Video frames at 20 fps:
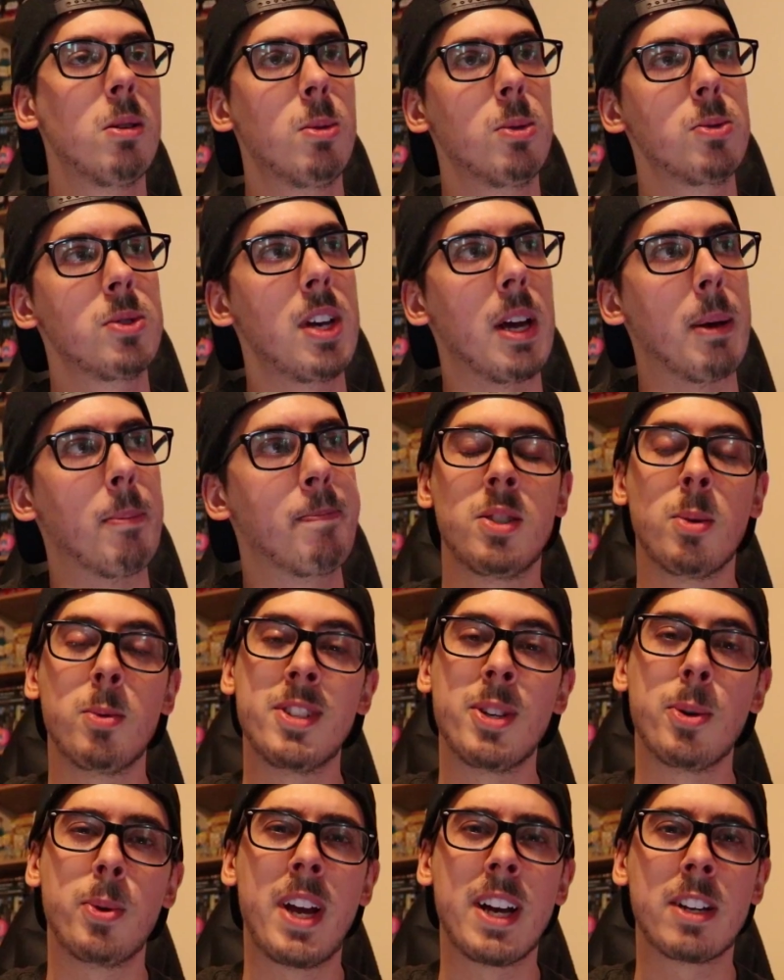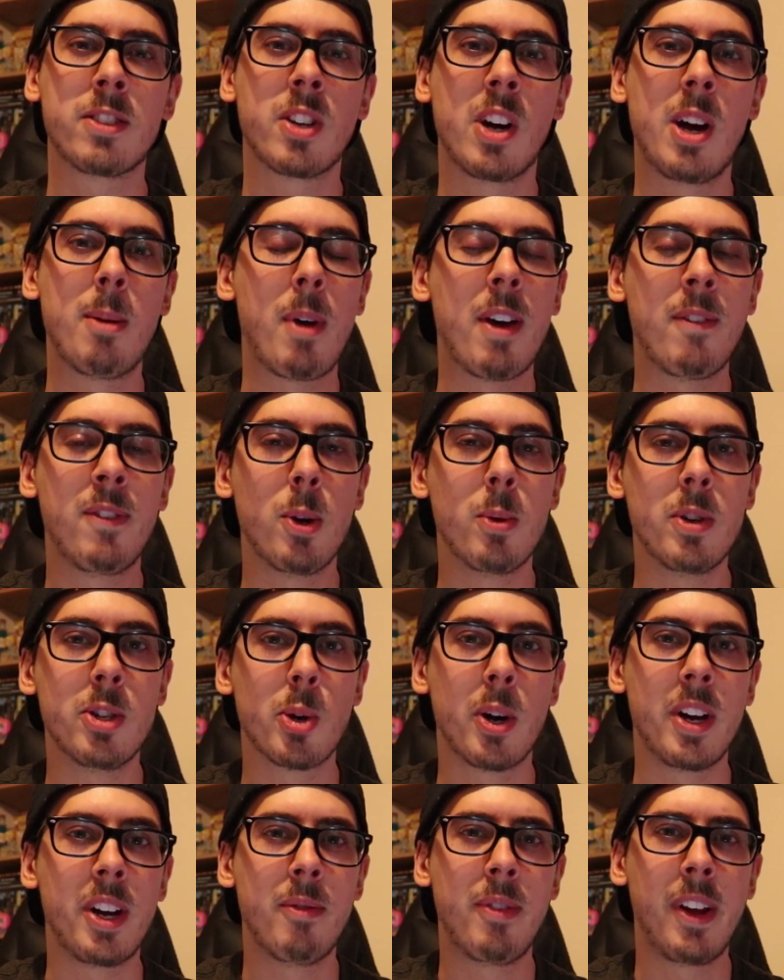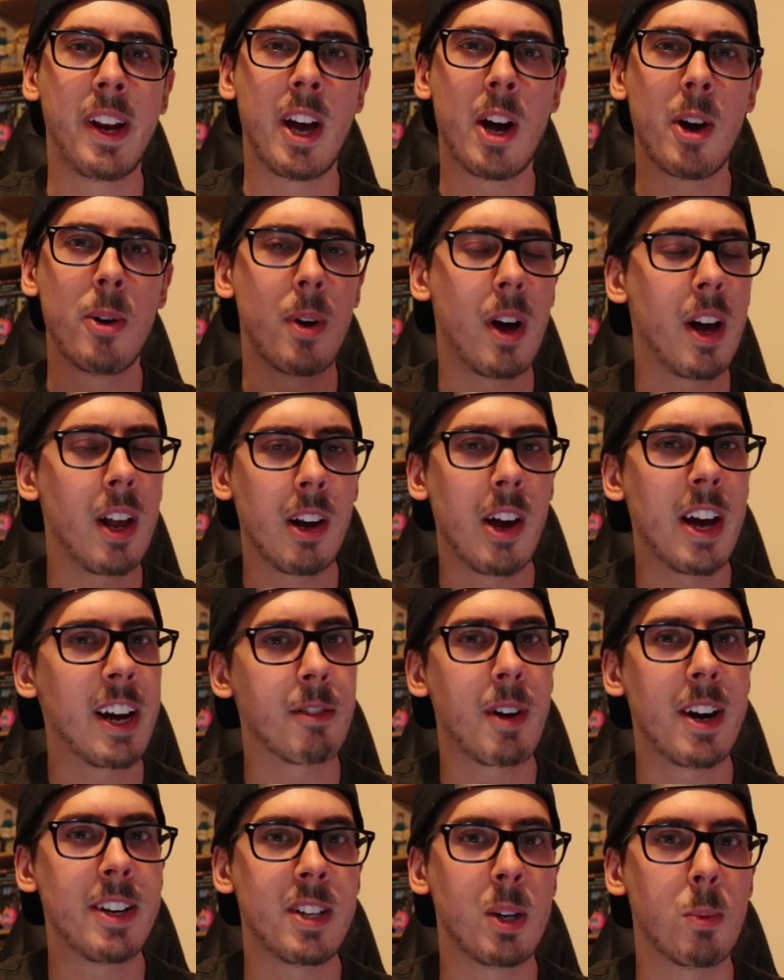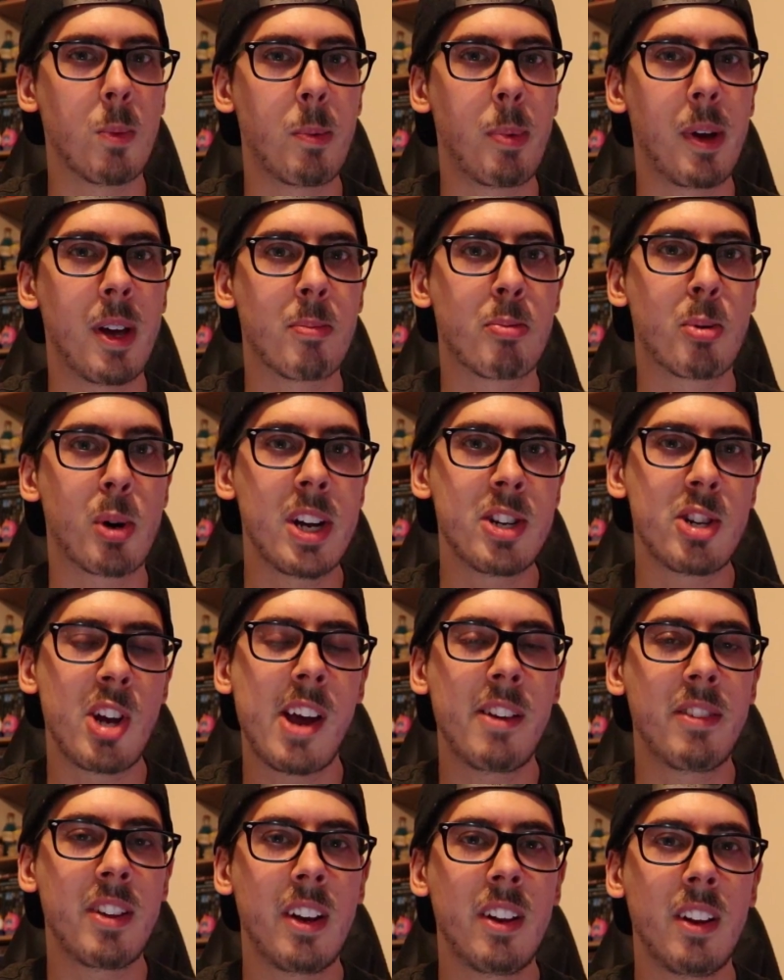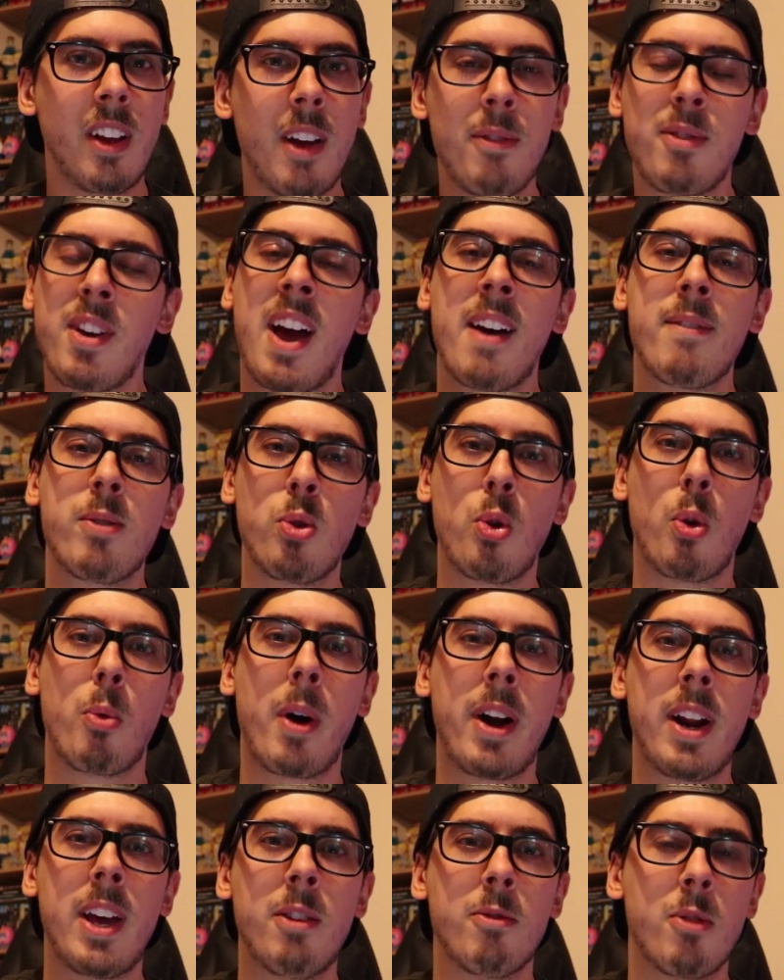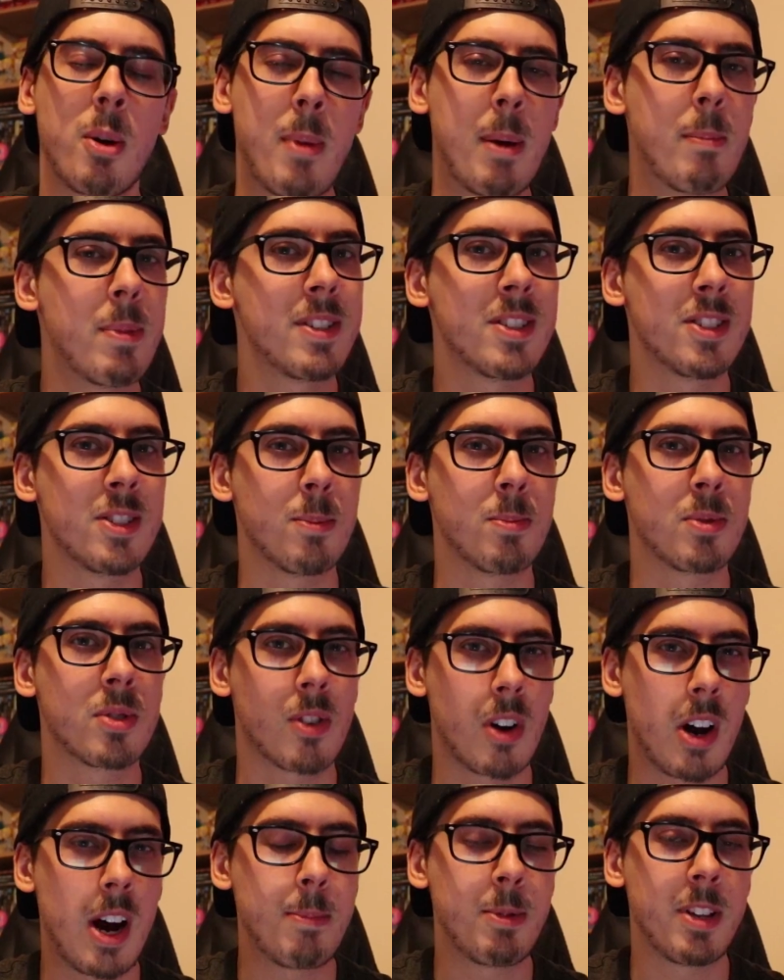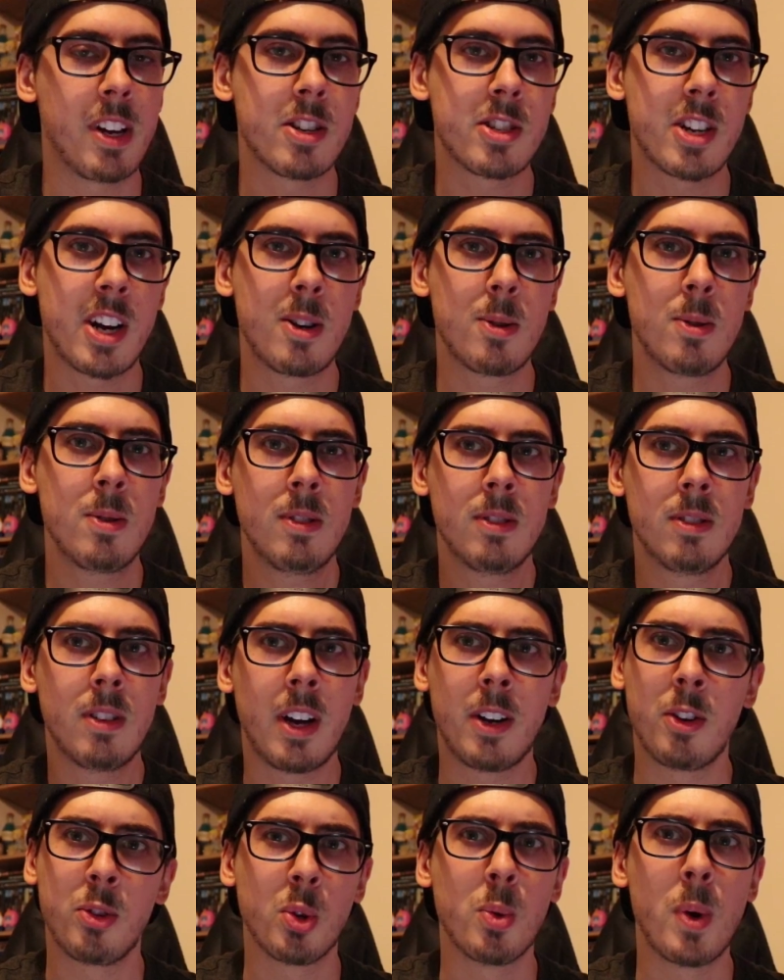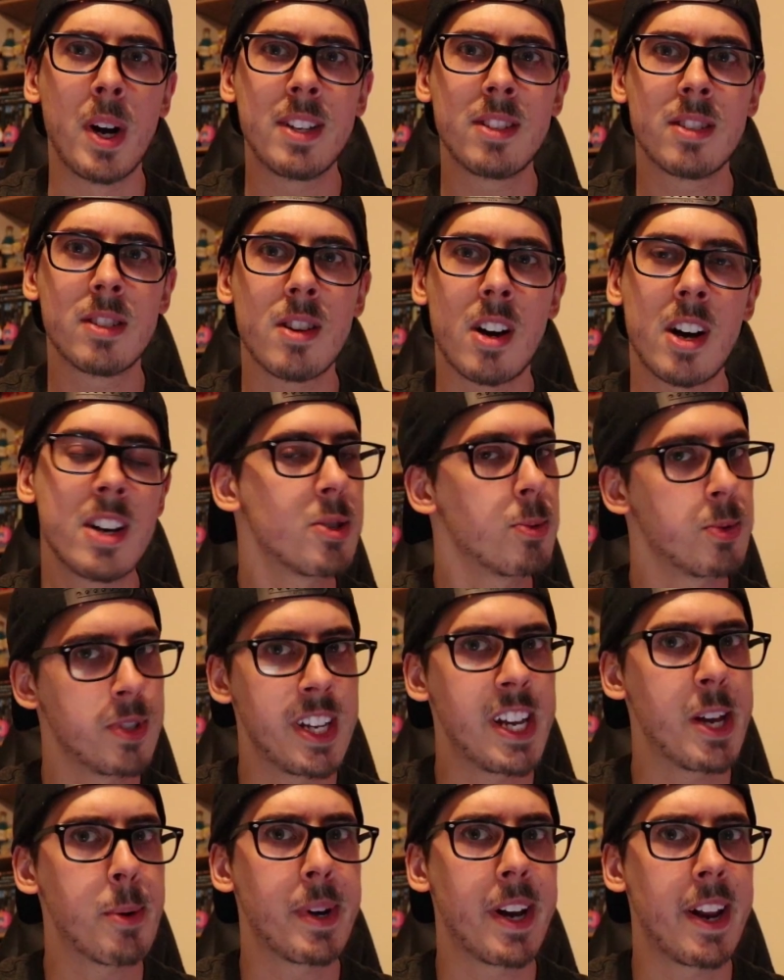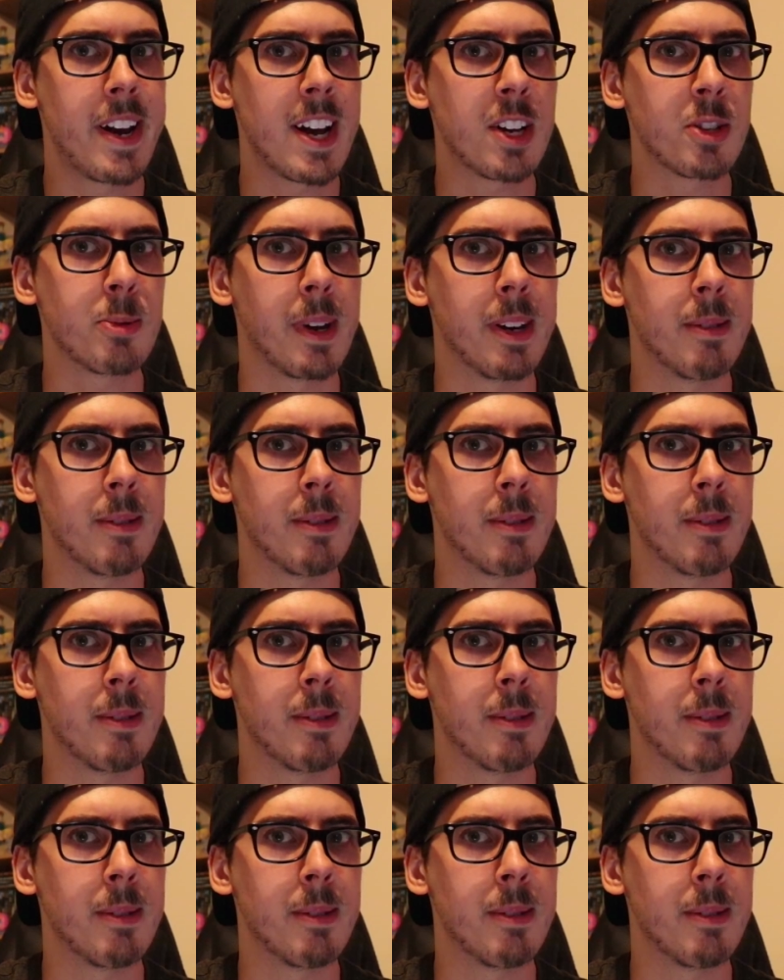We'll see. So until next time, if you enjoyed the video, a like rating would be appreciated. If you haven't already, remember to subscribe to the channel. And as always, I shall see you in the next